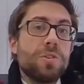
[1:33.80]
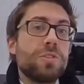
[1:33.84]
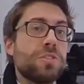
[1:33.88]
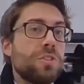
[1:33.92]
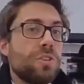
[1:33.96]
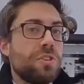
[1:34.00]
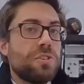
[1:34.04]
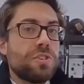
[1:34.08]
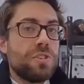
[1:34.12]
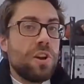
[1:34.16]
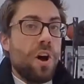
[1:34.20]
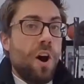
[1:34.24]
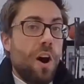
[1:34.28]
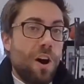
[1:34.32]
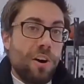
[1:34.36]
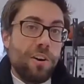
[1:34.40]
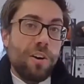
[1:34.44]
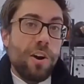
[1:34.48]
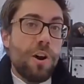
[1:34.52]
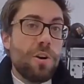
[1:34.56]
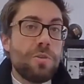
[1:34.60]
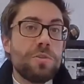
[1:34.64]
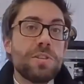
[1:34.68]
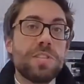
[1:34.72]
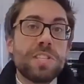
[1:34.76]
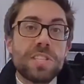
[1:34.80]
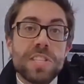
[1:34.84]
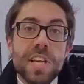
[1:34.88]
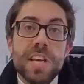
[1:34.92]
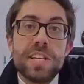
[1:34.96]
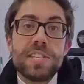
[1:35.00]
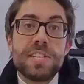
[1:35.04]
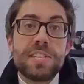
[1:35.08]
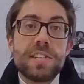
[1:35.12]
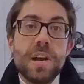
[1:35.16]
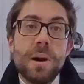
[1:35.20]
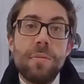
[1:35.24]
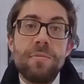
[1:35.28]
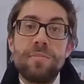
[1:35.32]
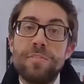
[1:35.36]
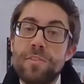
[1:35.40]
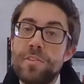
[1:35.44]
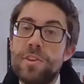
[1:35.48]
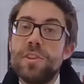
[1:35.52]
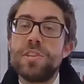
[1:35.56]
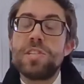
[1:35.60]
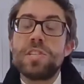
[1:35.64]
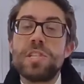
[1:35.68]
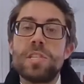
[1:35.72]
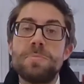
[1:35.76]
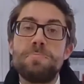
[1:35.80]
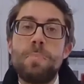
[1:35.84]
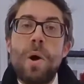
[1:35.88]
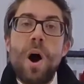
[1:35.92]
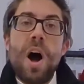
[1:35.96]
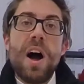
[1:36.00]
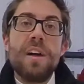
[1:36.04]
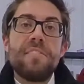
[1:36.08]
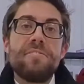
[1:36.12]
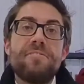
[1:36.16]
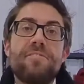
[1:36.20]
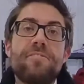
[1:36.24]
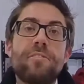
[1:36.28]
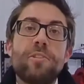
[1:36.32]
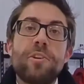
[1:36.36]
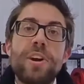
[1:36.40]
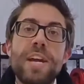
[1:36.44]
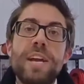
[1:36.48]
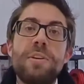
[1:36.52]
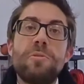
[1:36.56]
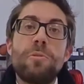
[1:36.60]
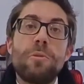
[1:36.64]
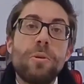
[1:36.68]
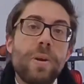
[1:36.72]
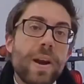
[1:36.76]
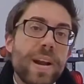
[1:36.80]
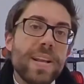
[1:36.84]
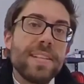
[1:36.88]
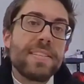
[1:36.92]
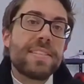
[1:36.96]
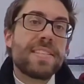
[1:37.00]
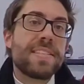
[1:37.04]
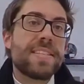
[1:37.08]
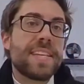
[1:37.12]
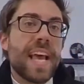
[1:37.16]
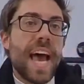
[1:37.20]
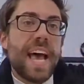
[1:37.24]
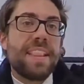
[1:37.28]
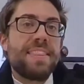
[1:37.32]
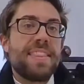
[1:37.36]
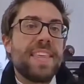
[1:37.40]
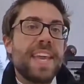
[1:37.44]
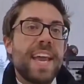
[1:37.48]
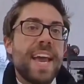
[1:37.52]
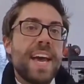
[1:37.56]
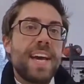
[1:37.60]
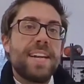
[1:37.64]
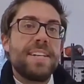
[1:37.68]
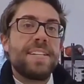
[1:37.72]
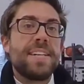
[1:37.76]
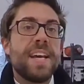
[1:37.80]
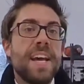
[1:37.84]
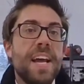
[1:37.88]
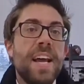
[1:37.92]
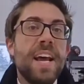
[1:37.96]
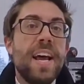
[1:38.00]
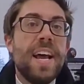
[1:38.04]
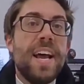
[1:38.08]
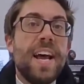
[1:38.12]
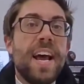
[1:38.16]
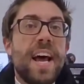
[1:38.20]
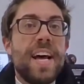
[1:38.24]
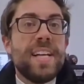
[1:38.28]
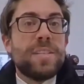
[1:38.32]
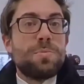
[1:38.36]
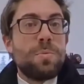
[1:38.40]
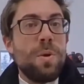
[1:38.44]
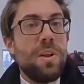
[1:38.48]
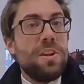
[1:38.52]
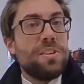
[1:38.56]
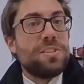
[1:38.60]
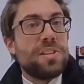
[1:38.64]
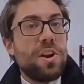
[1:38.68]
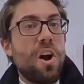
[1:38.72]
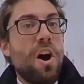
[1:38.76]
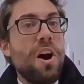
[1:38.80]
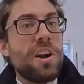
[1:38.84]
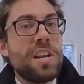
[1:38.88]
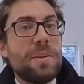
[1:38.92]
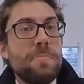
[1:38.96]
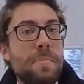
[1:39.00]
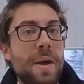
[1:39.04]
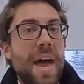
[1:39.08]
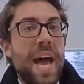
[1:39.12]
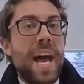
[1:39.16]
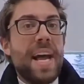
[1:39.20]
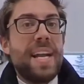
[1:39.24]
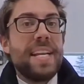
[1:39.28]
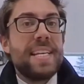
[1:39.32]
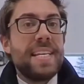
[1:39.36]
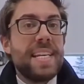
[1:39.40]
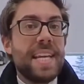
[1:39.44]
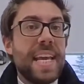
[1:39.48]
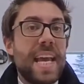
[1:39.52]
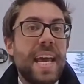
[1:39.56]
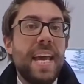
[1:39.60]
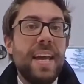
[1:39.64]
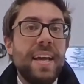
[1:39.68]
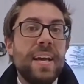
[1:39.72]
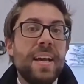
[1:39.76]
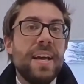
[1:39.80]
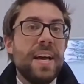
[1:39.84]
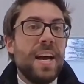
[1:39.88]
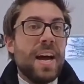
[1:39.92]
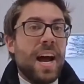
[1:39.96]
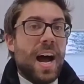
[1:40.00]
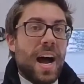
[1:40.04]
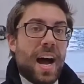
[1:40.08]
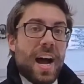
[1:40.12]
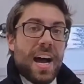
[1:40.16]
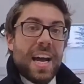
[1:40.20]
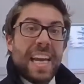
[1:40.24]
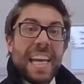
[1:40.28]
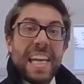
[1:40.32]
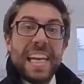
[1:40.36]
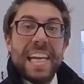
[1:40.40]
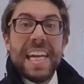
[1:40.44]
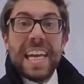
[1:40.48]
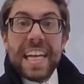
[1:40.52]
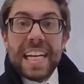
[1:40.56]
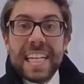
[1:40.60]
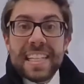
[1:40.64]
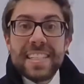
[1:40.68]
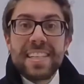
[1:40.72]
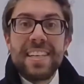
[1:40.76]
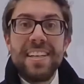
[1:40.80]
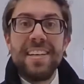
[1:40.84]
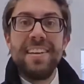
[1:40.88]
There's an RO system for the spot-free rinse at the end, as well as an on-demand heat.